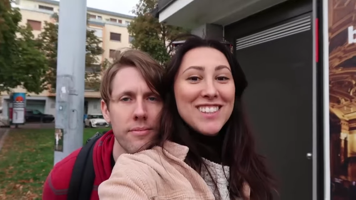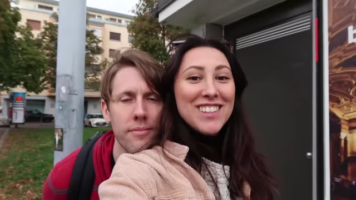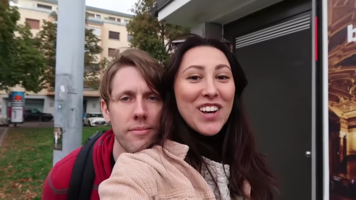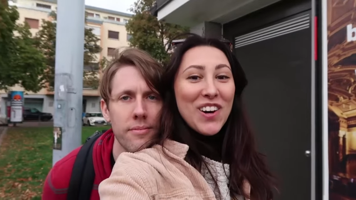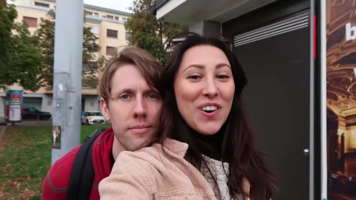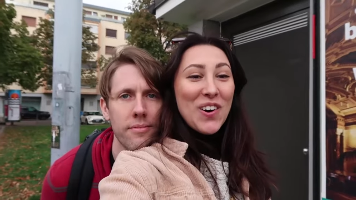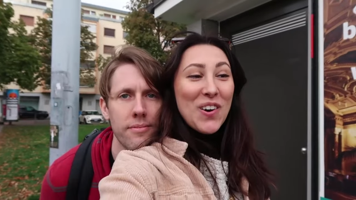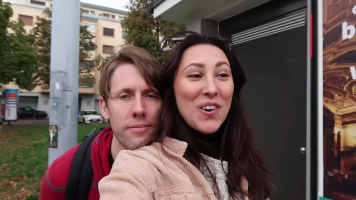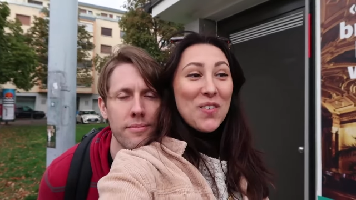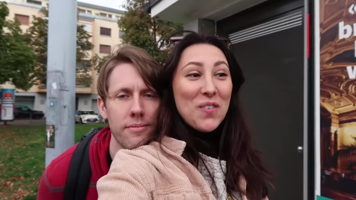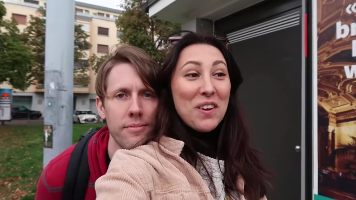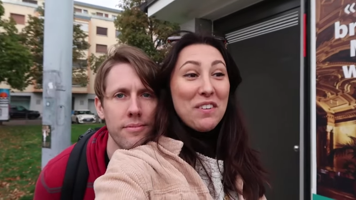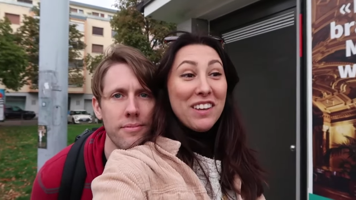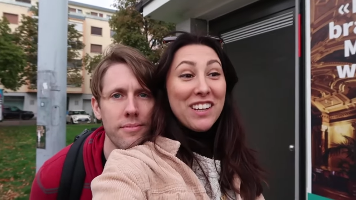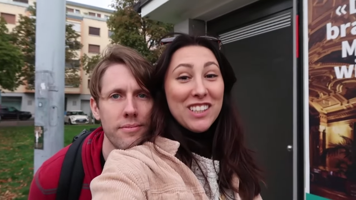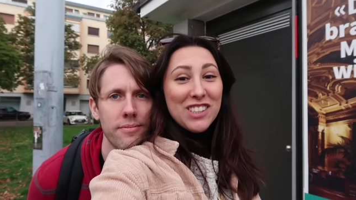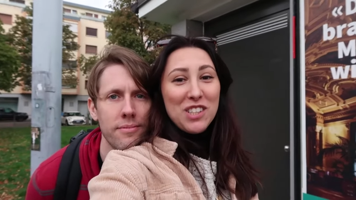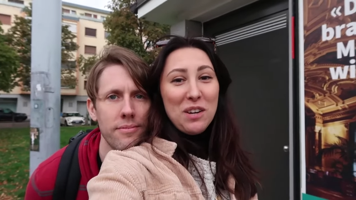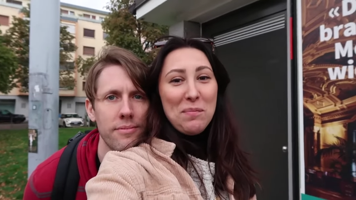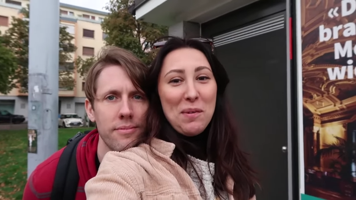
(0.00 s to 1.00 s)
Speaker 1: So we
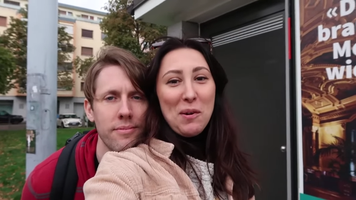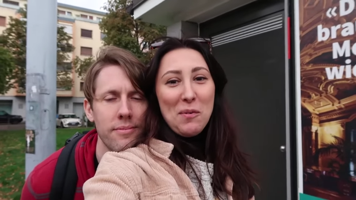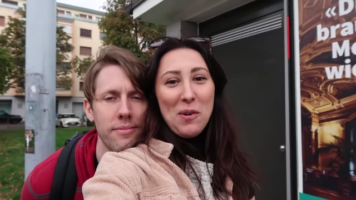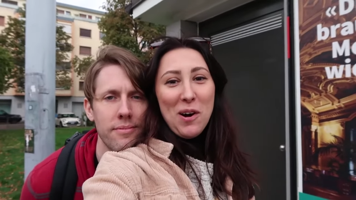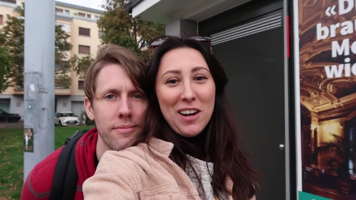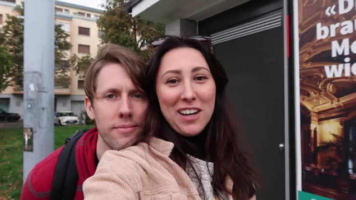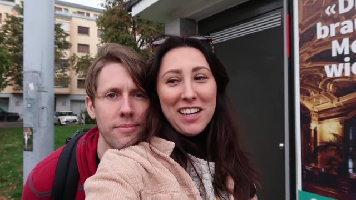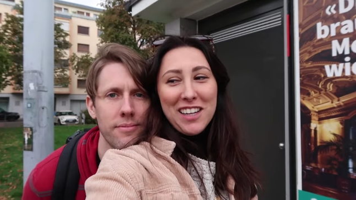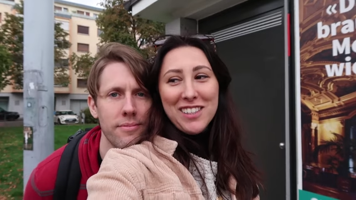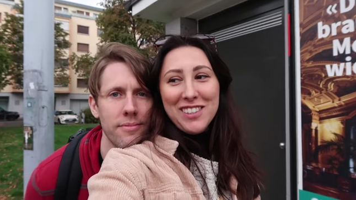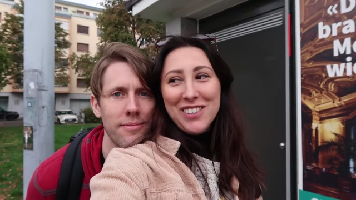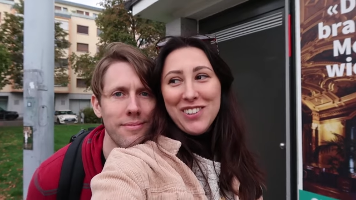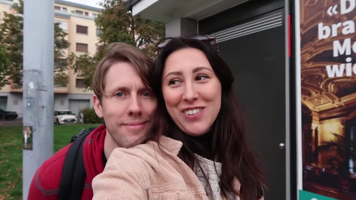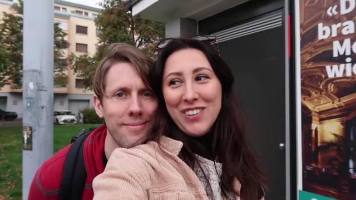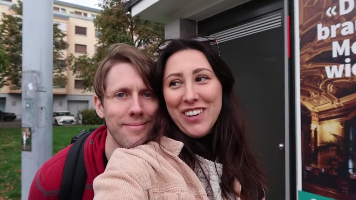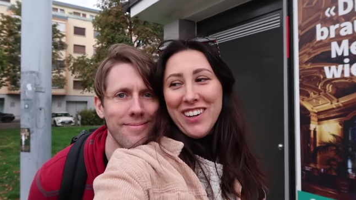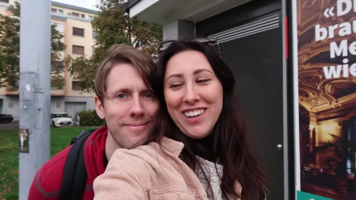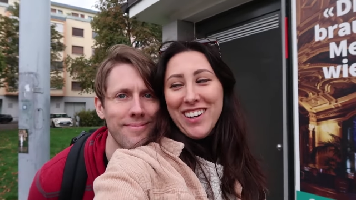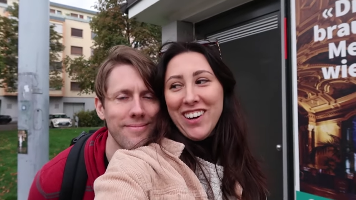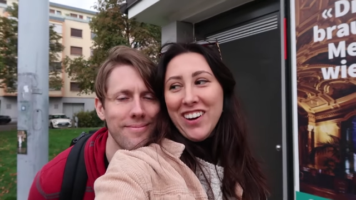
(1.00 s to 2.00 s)
finished up our walking
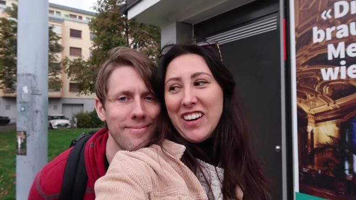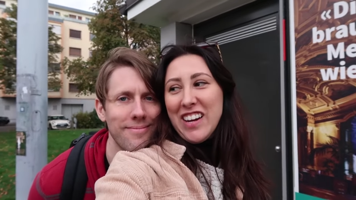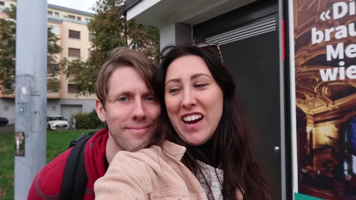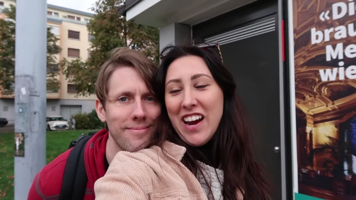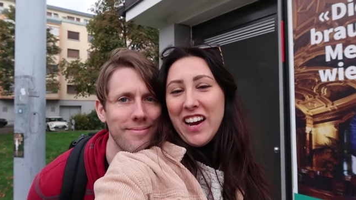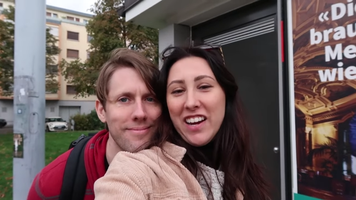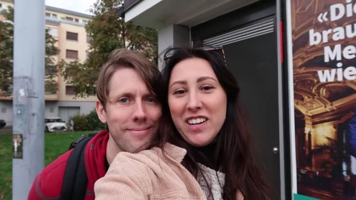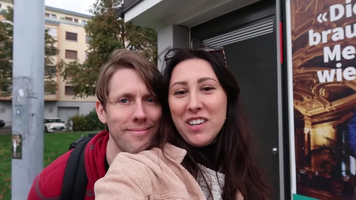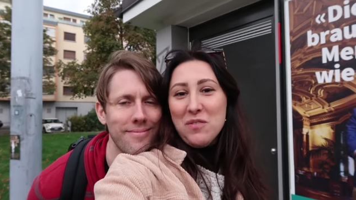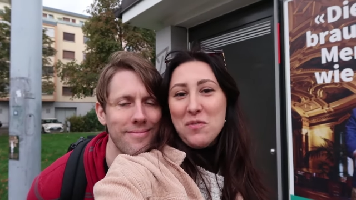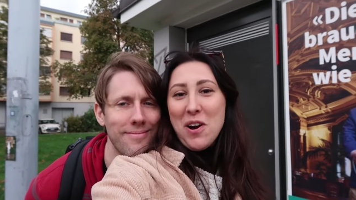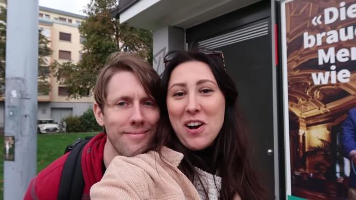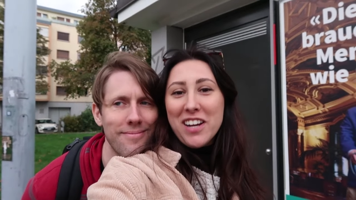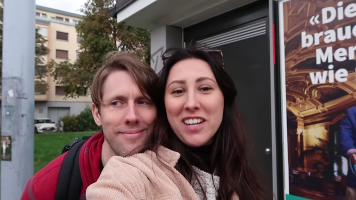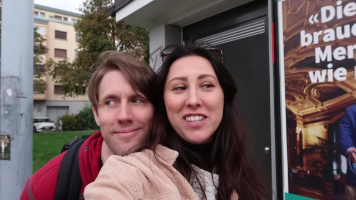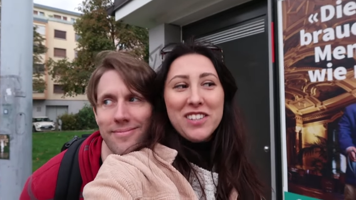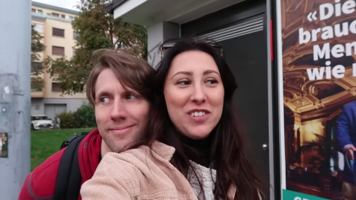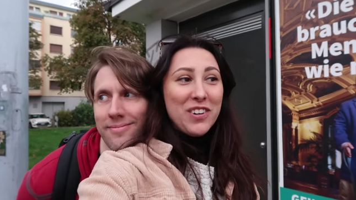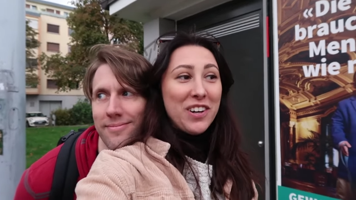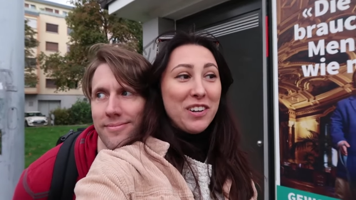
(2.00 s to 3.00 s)
tour. Our guided
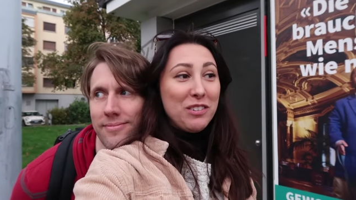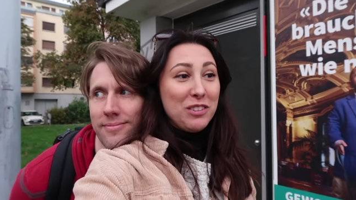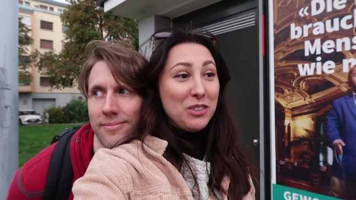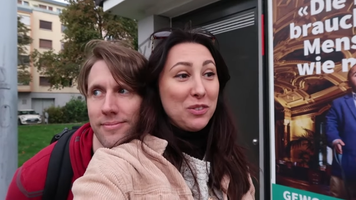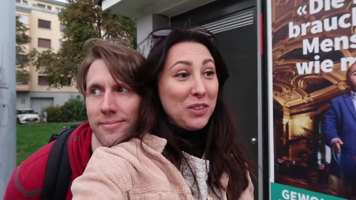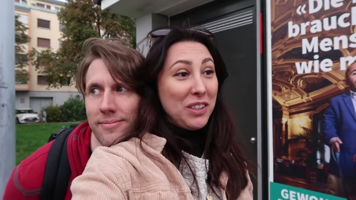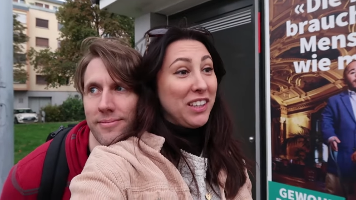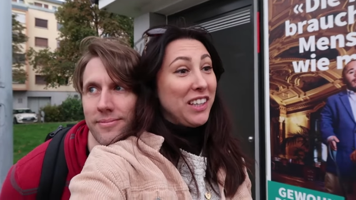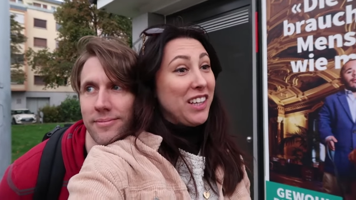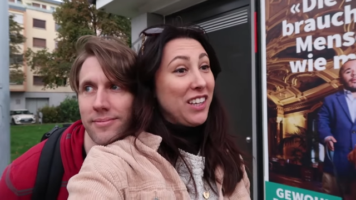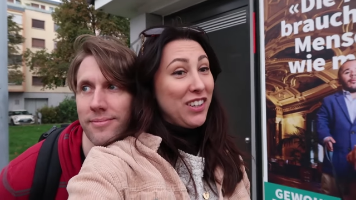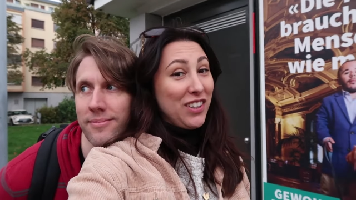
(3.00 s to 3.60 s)
walking tour was really